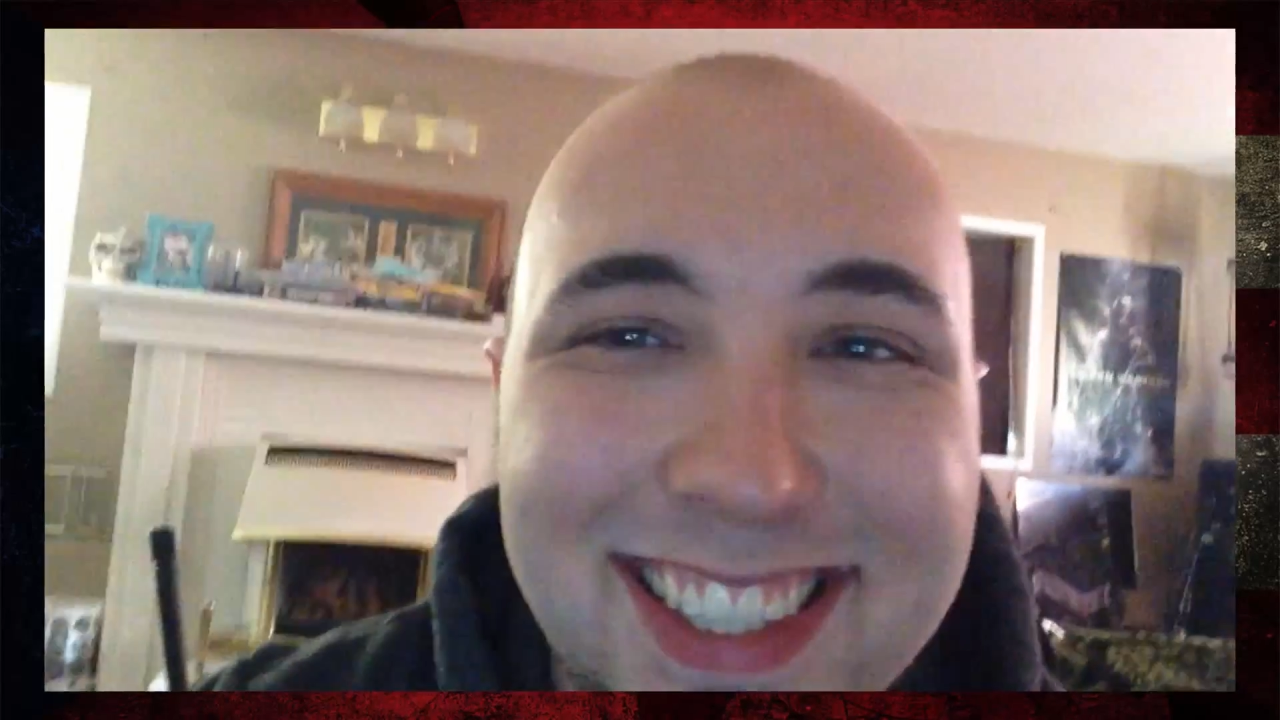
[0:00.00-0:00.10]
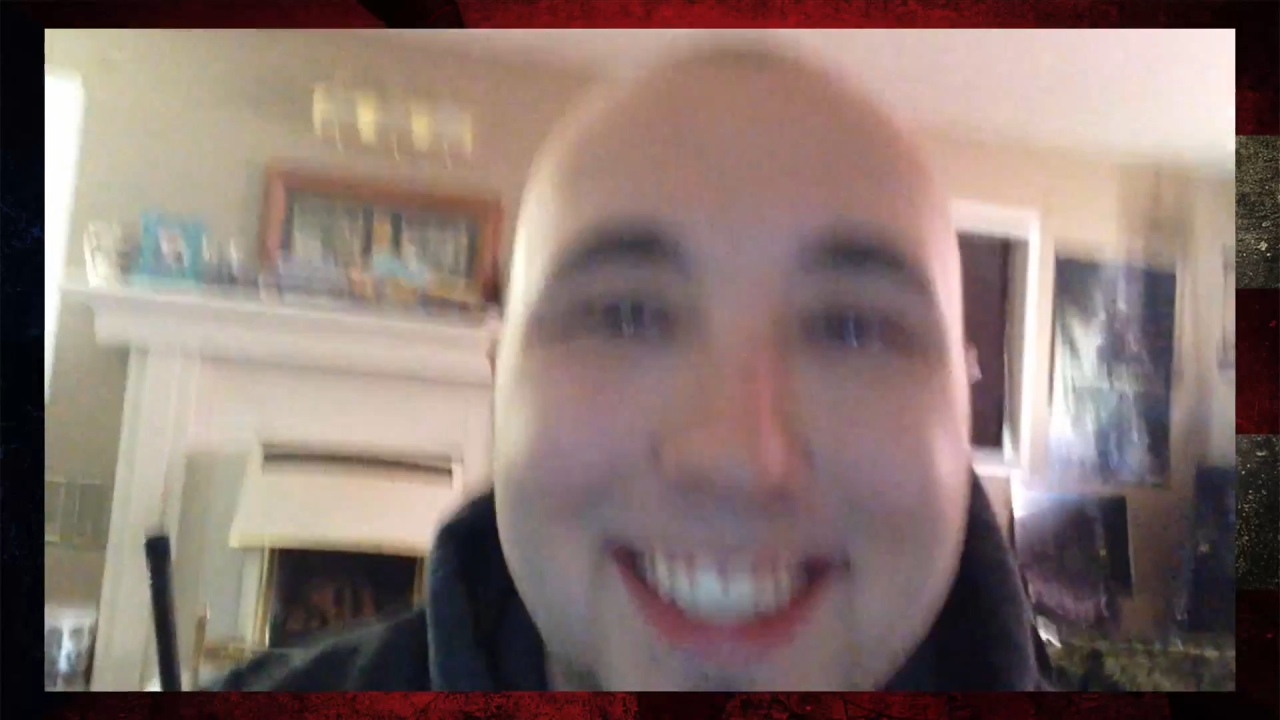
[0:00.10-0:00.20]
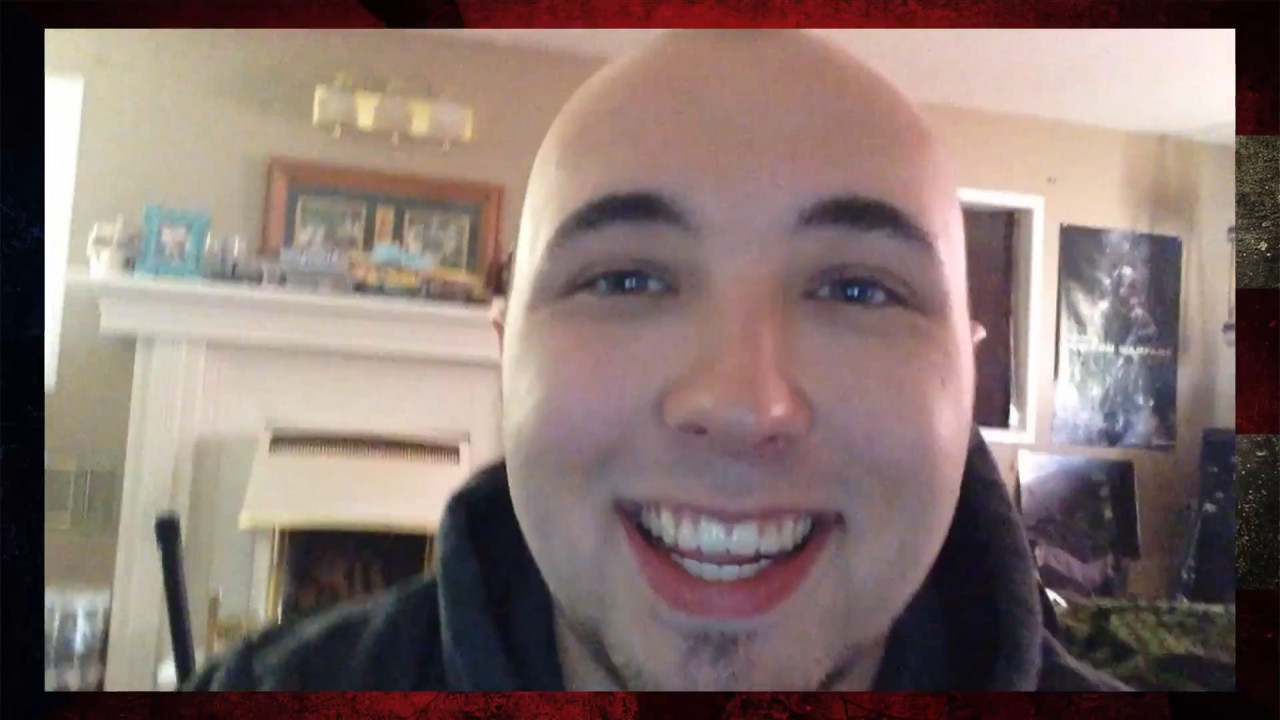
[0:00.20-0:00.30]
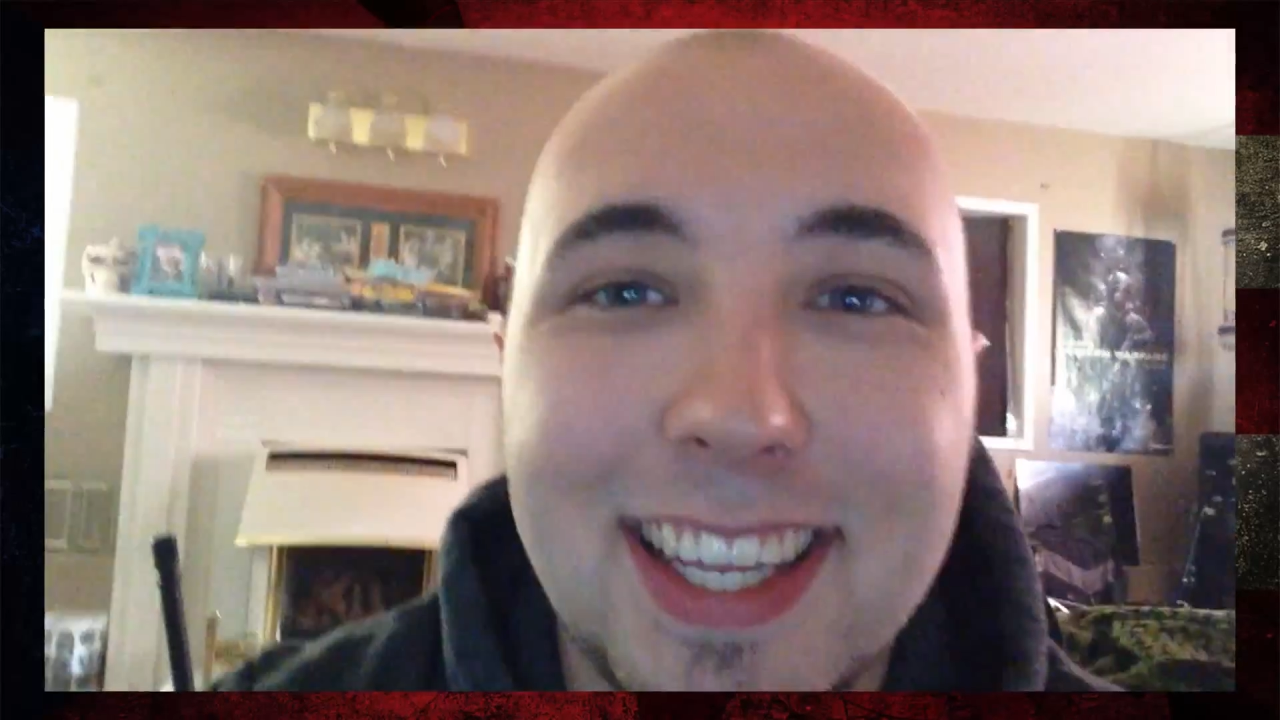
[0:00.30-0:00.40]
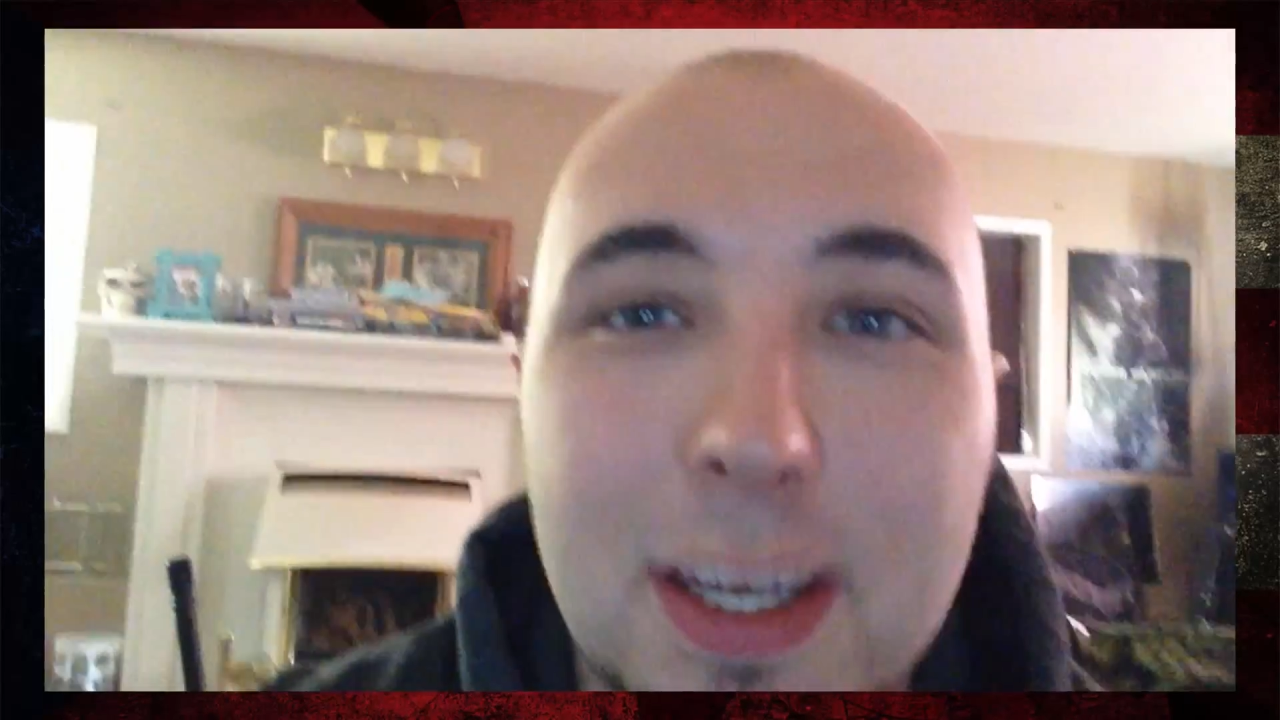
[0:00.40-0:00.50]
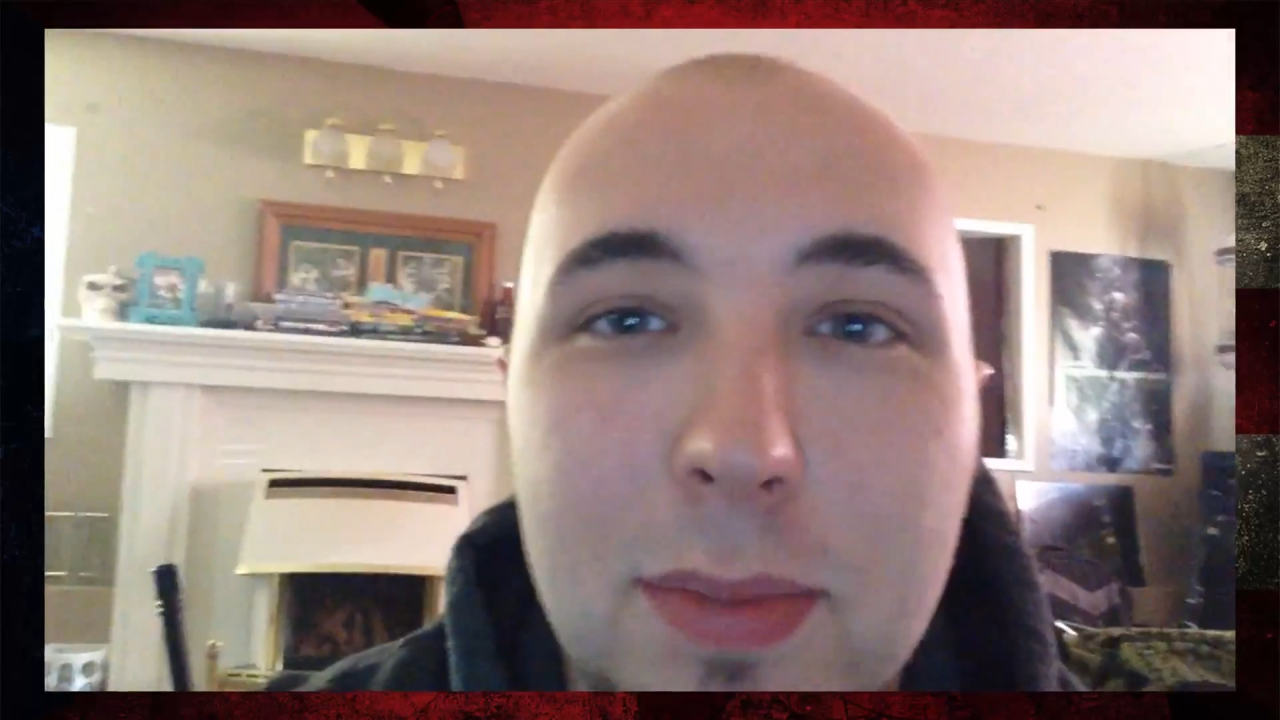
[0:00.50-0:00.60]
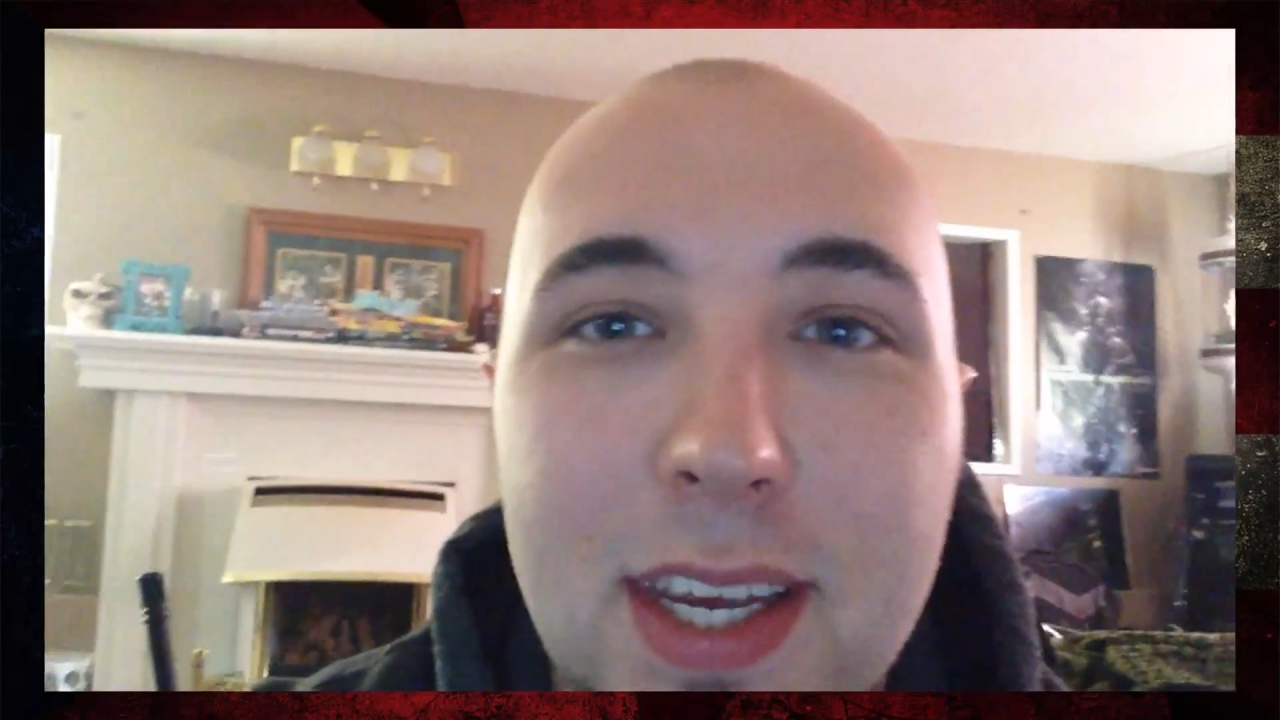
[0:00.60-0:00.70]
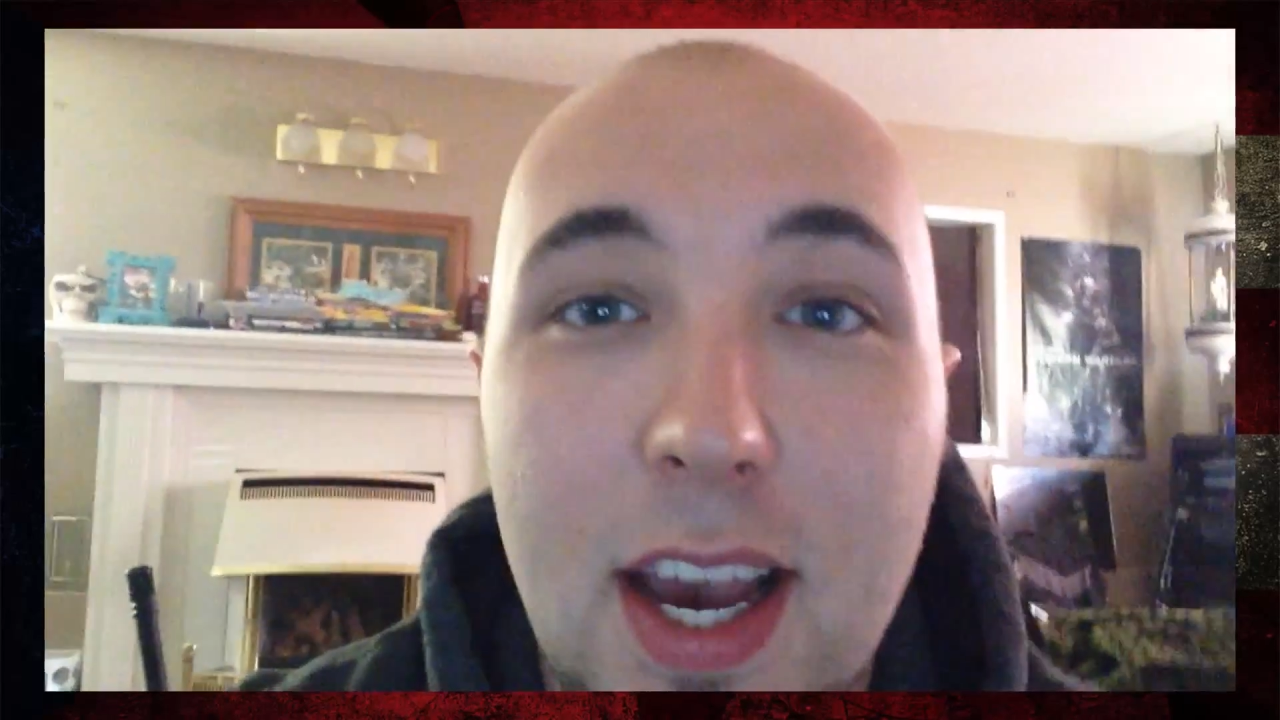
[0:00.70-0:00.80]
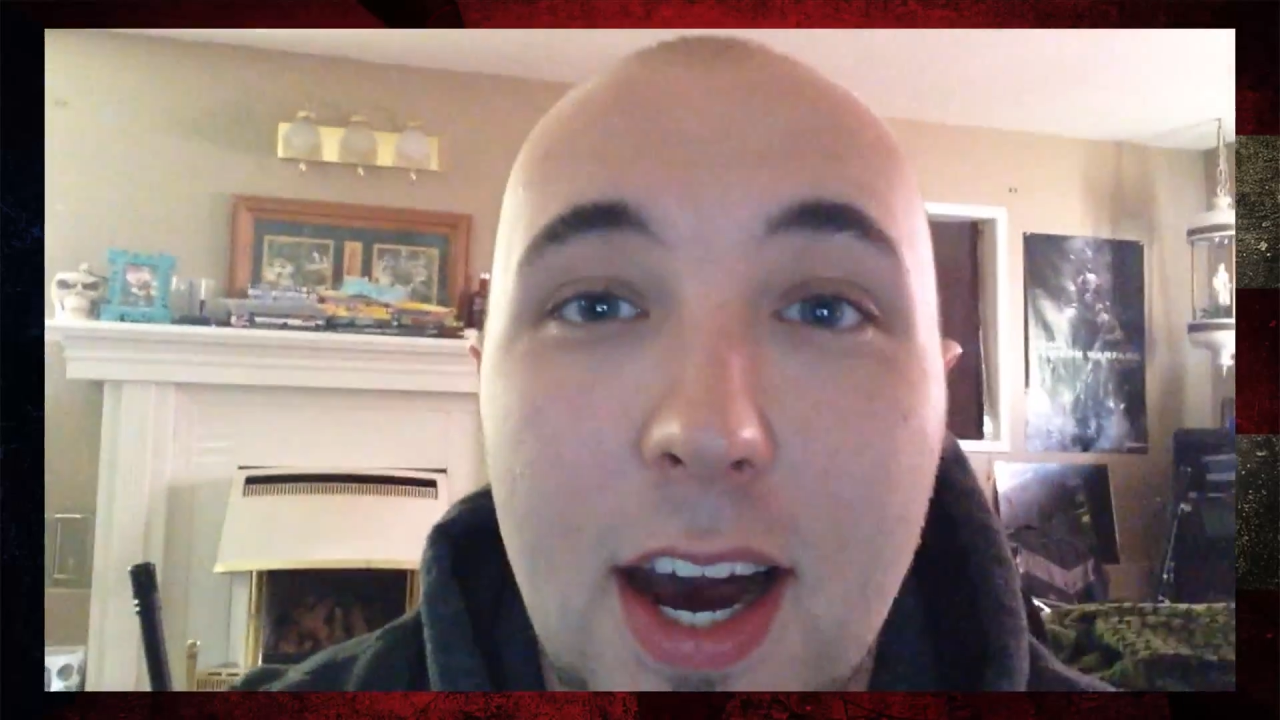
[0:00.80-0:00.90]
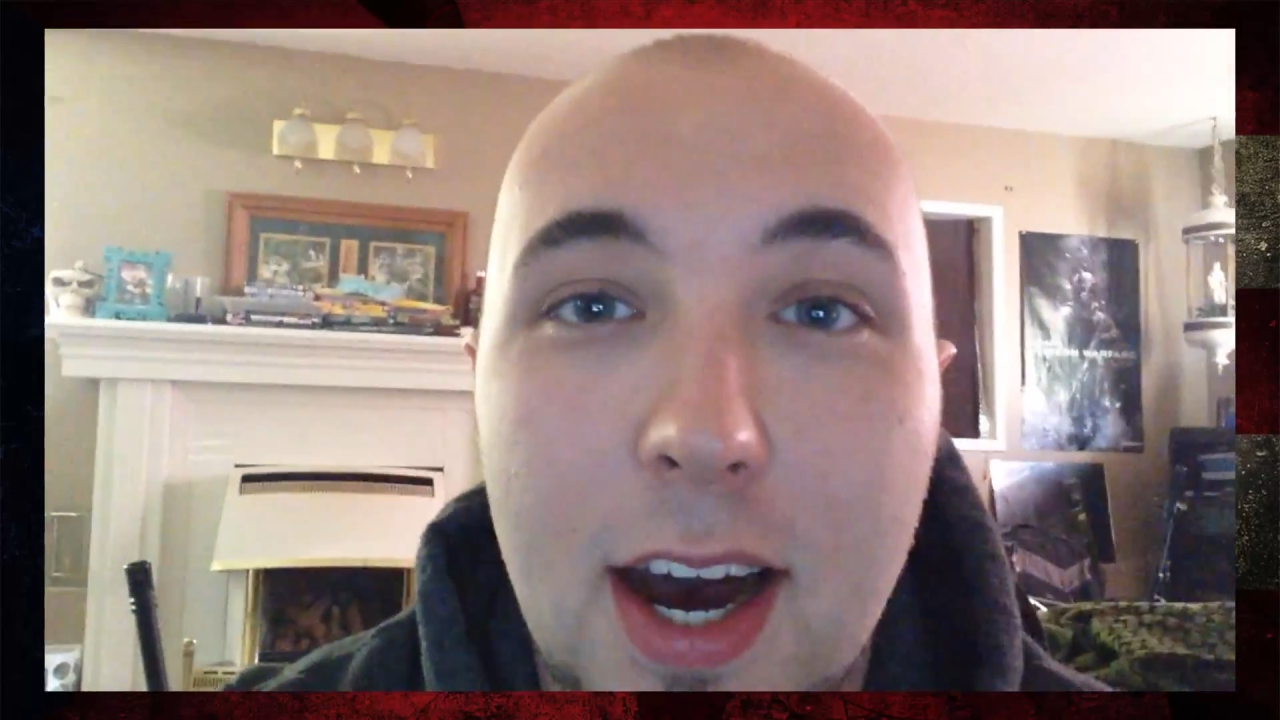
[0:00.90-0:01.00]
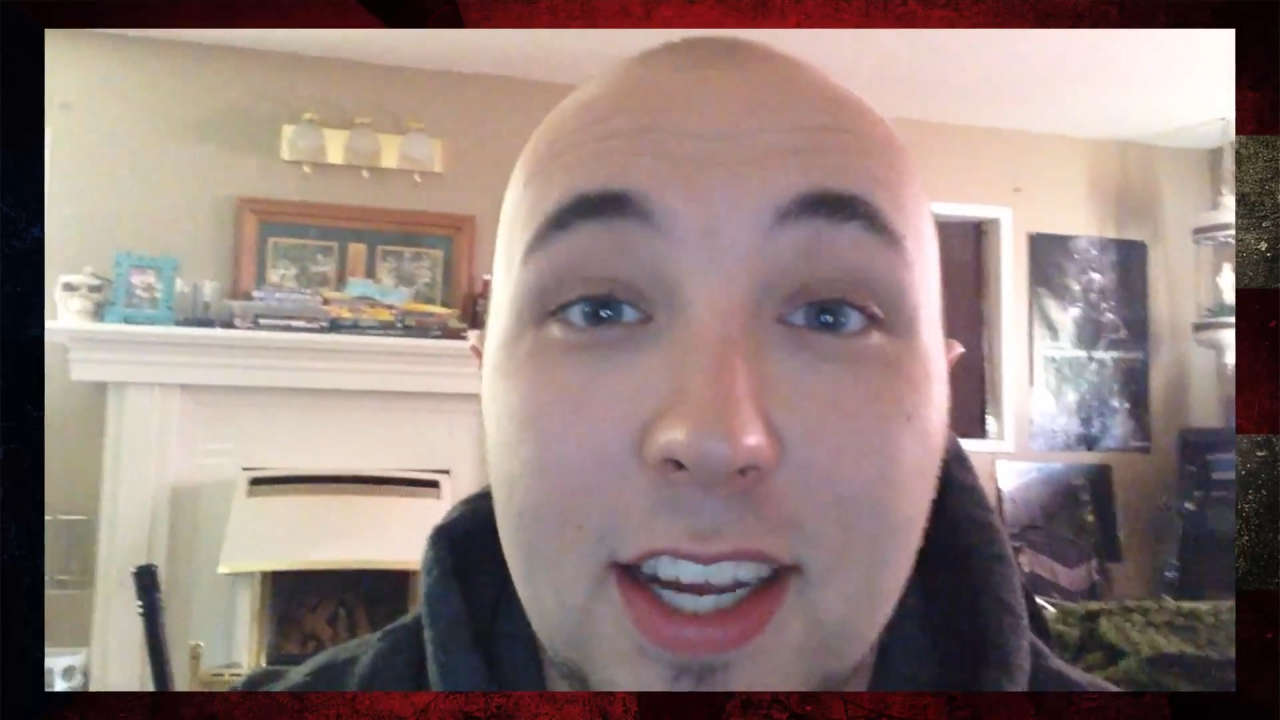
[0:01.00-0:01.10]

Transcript: selling me uh,